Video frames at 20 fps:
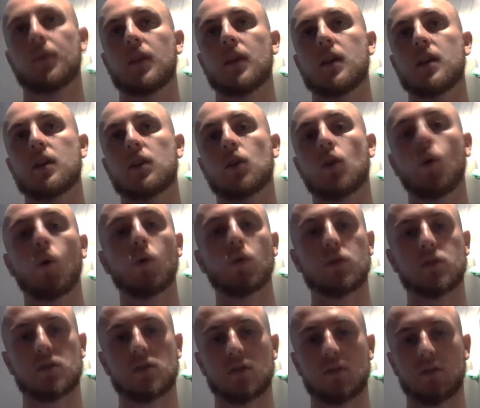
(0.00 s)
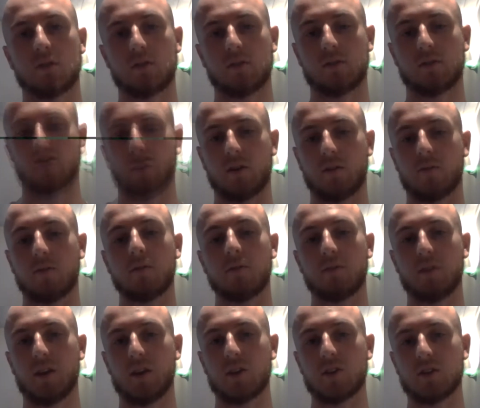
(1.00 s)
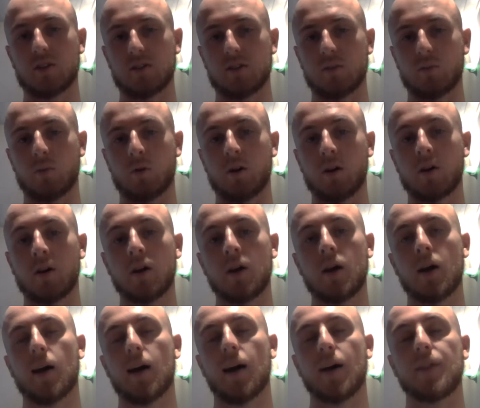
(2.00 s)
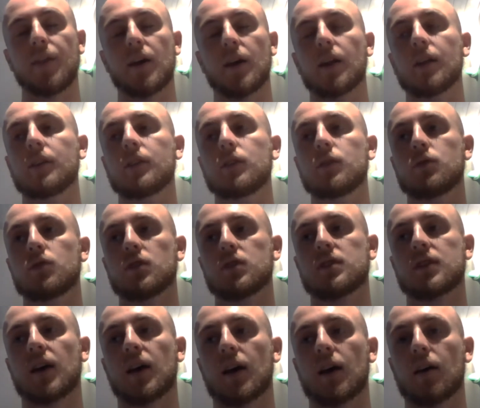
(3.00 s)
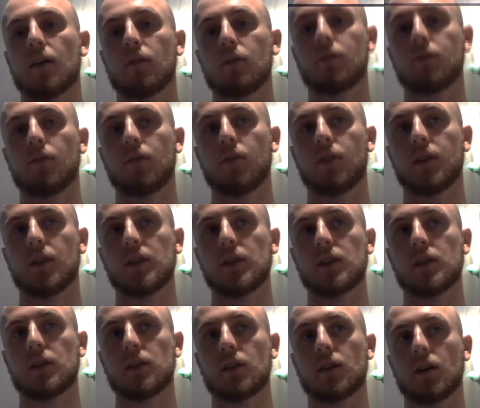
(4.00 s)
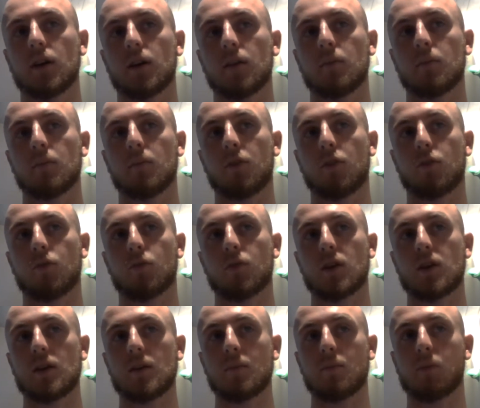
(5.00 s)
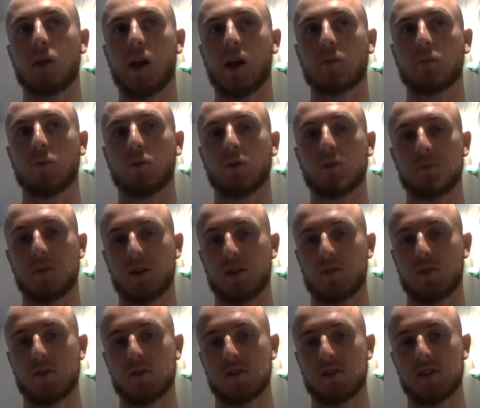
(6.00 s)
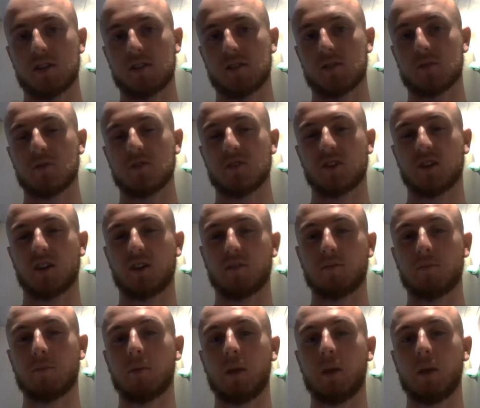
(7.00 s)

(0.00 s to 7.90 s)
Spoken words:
the course is kind of finished, as it were, and then you just have the 3 black box penetration tests, which are kind of